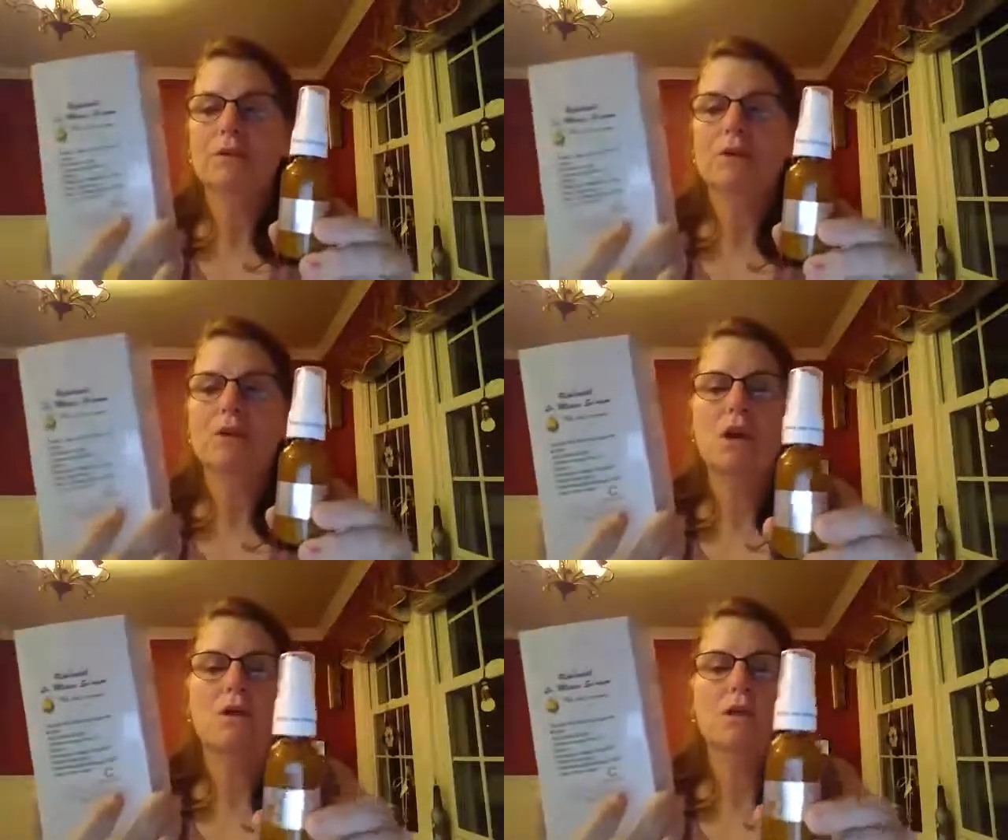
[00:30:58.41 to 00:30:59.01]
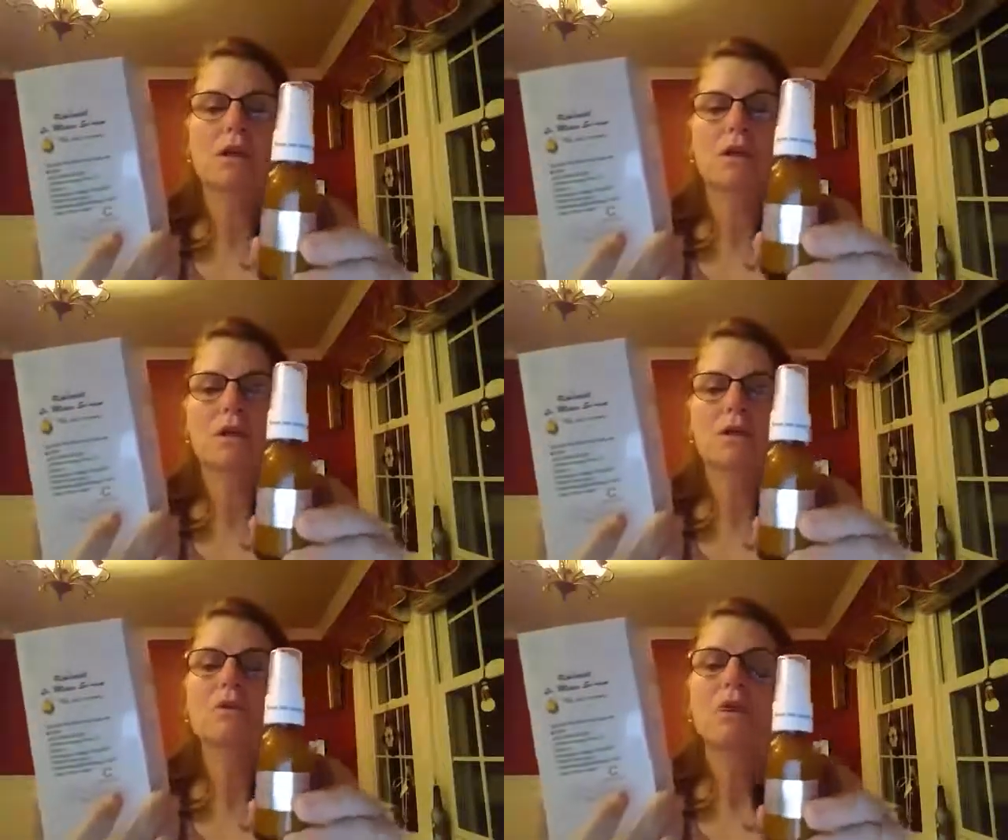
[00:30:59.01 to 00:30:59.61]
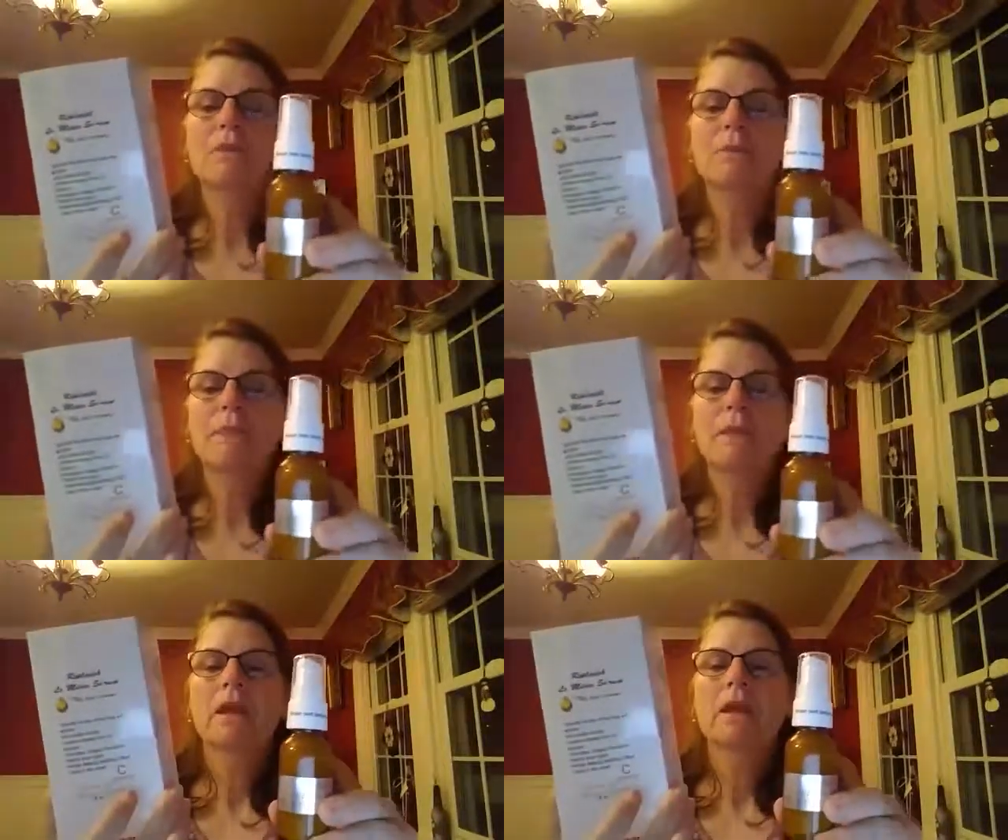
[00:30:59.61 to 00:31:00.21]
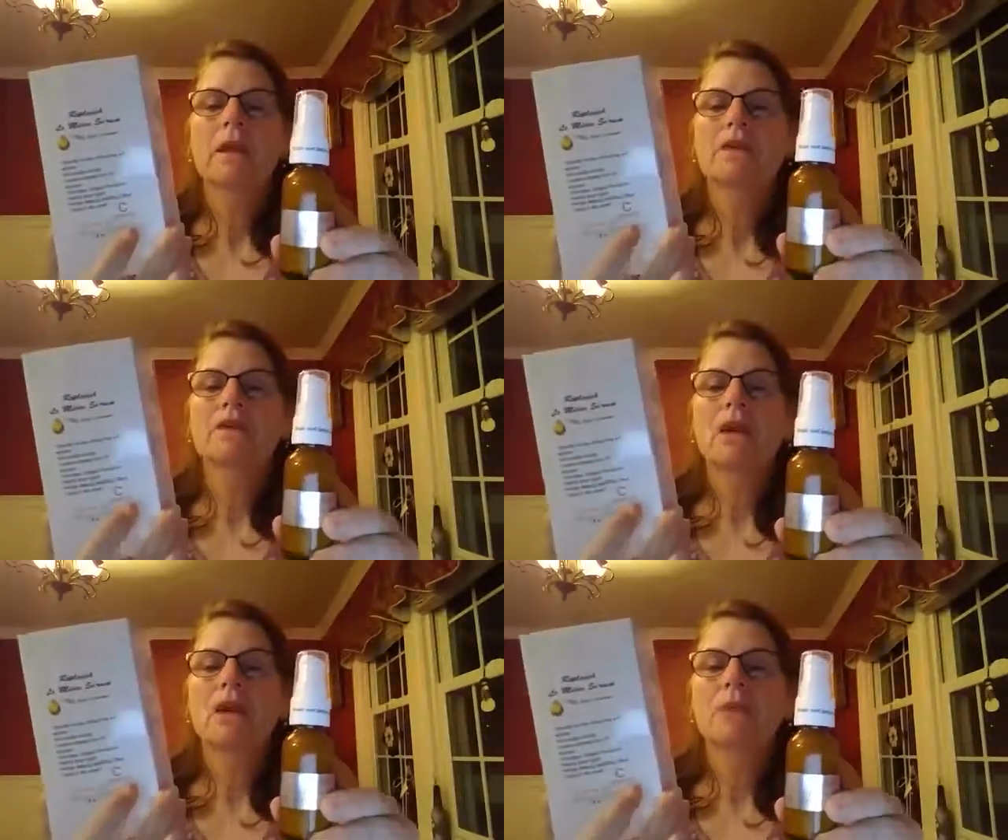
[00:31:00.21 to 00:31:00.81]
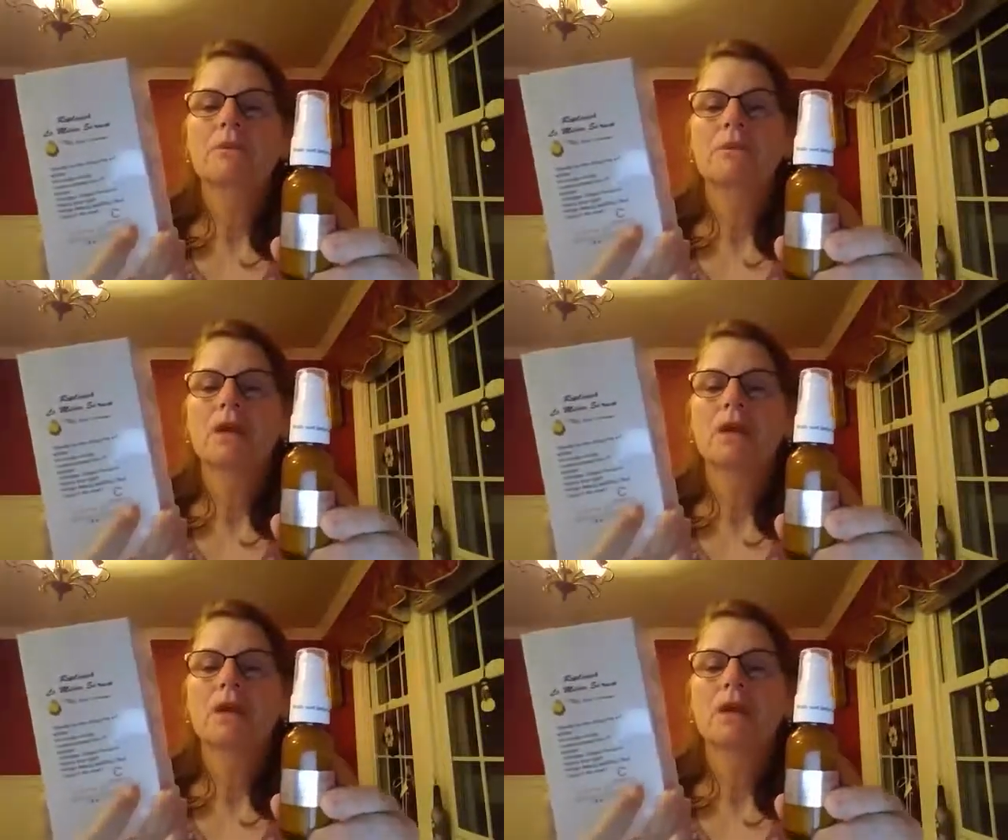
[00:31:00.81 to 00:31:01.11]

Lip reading: Which we all want to do. So